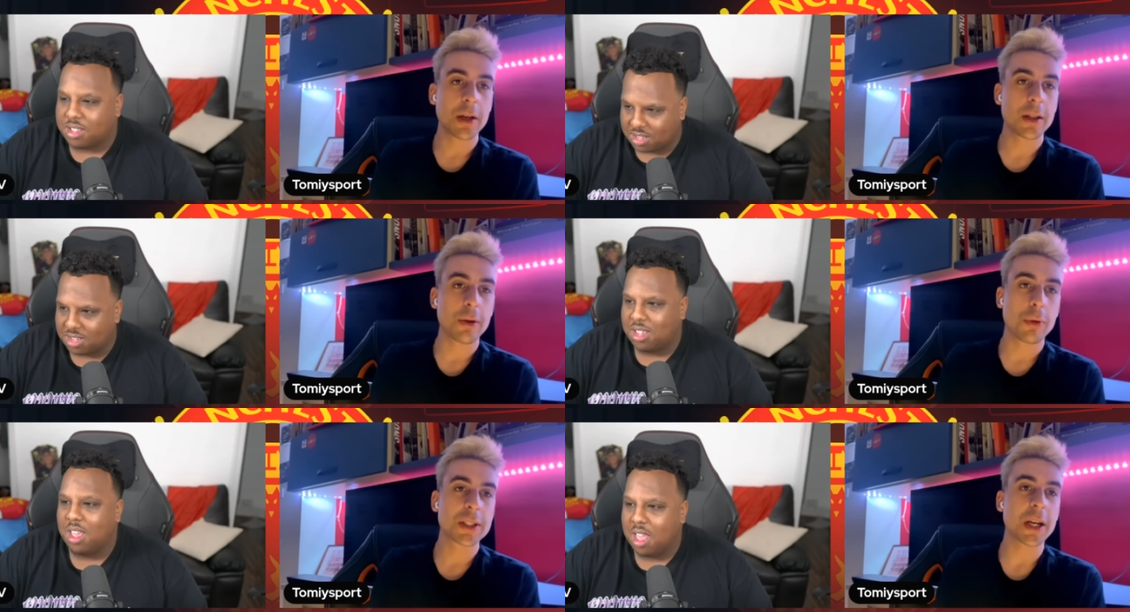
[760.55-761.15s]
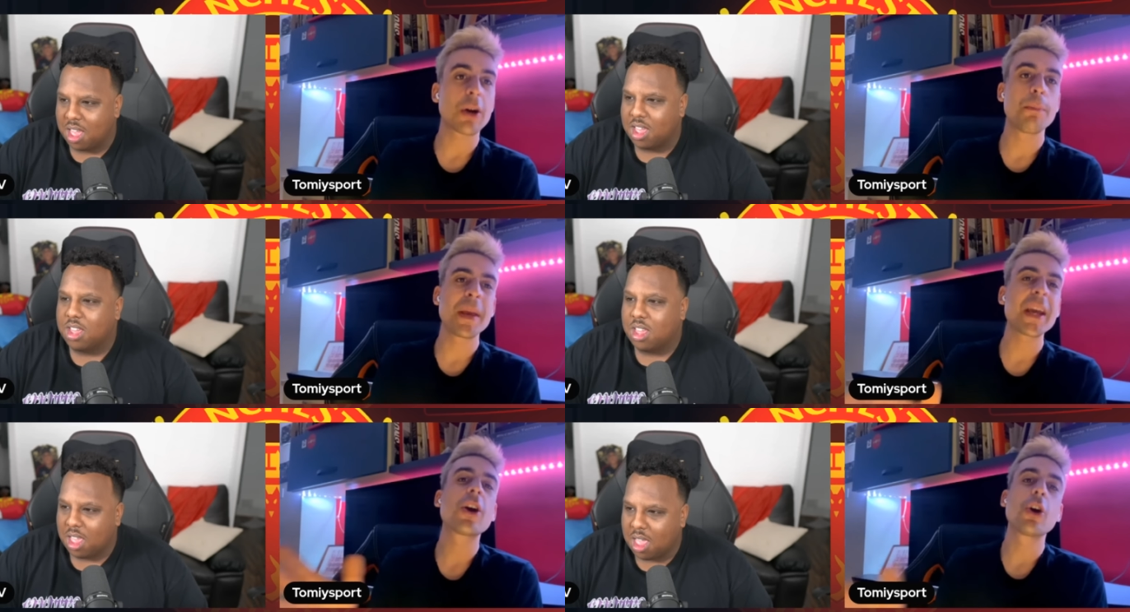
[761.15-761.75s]
Speaker 1: uh, there was a
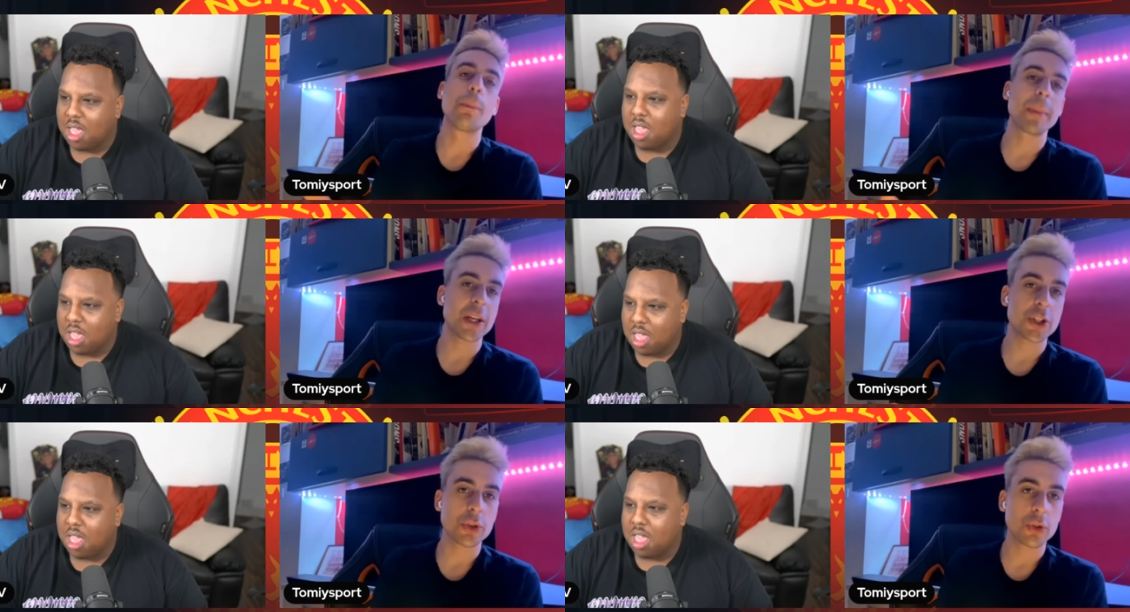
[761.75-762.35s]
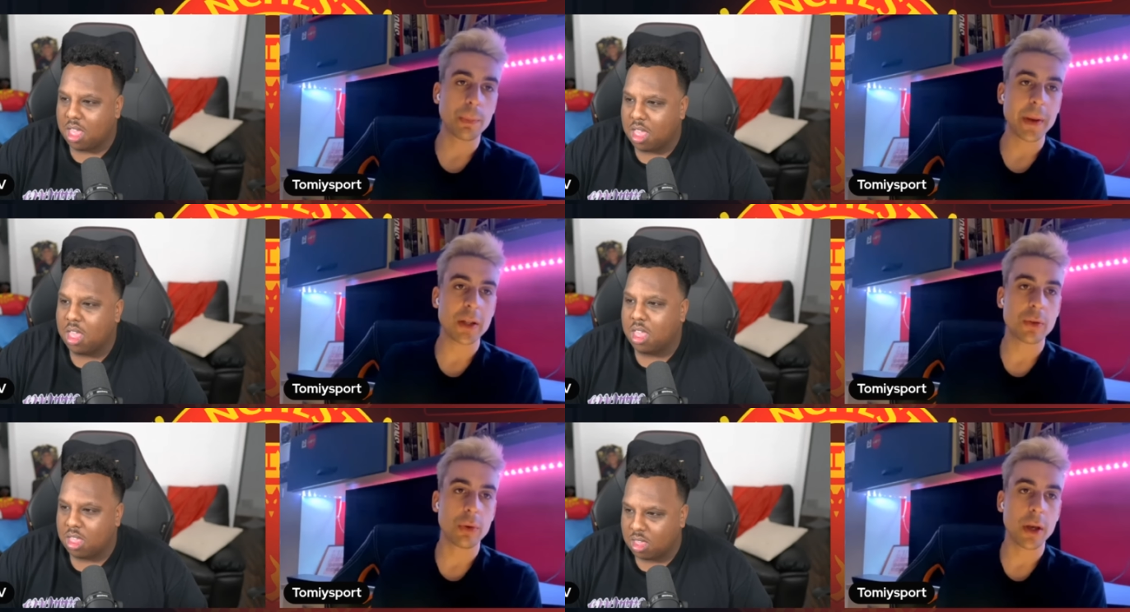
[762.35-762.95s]
big commission to
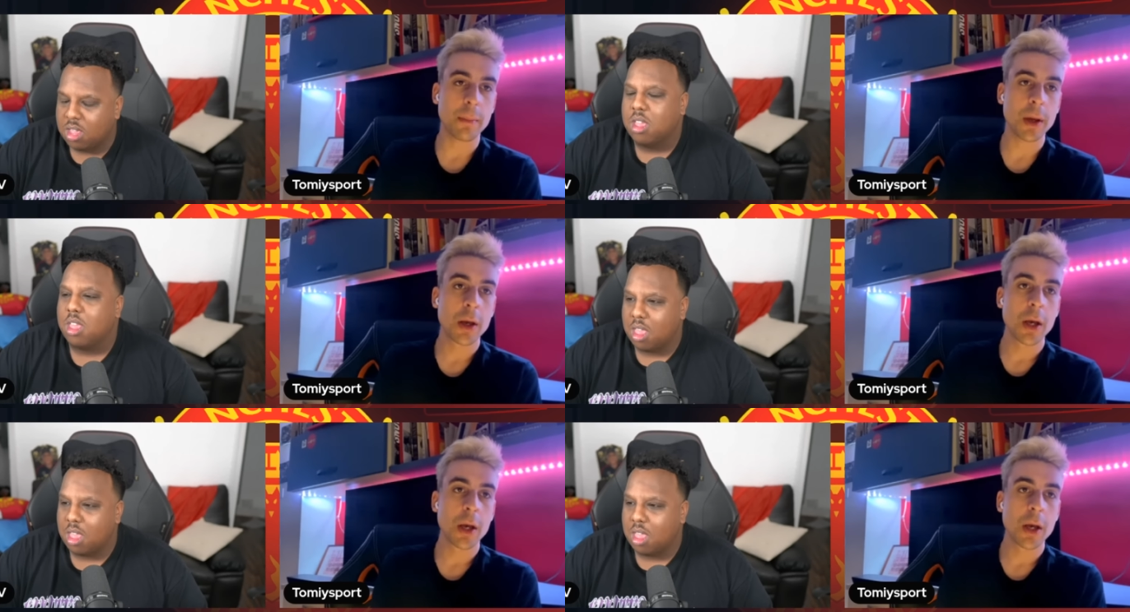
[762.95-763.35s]
pay to him,